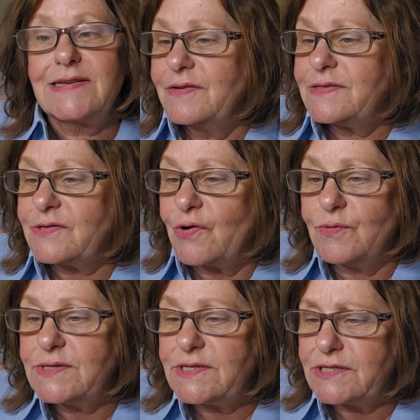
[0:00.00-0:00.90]
So it
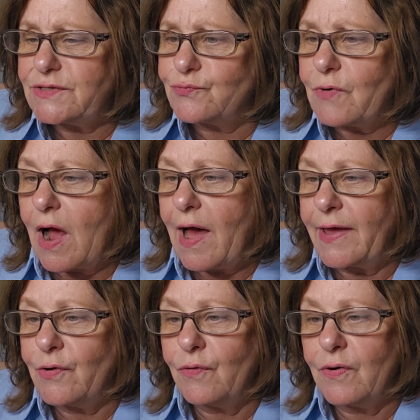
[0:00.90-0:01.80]
was just
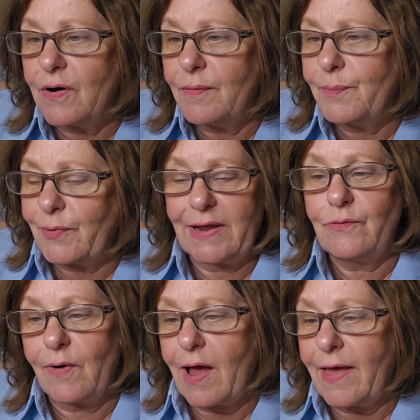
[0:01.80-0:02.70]
rye or
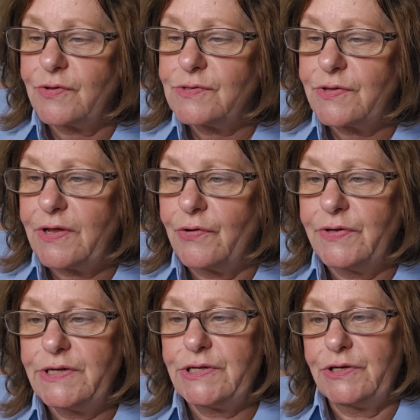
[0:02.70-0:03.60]
bread rye. Those are the
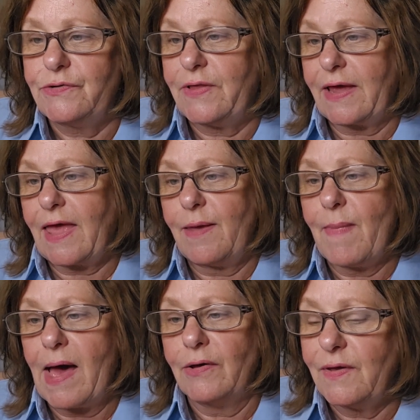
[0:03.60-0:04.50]
only two that
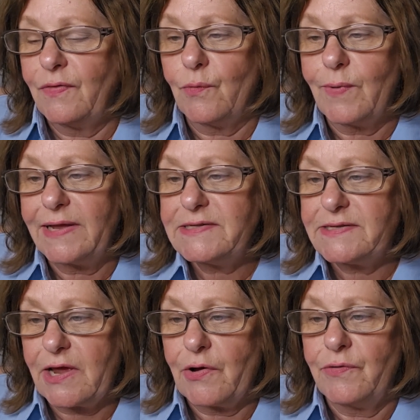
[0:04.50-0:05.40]
came out in the red
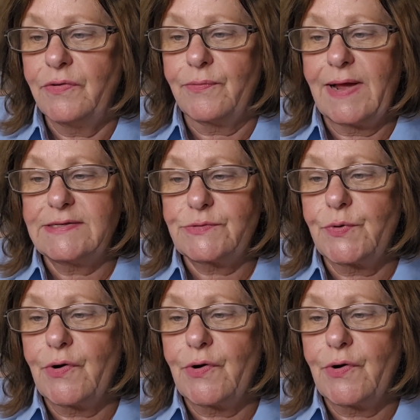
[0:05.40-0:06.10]
zone. The rest were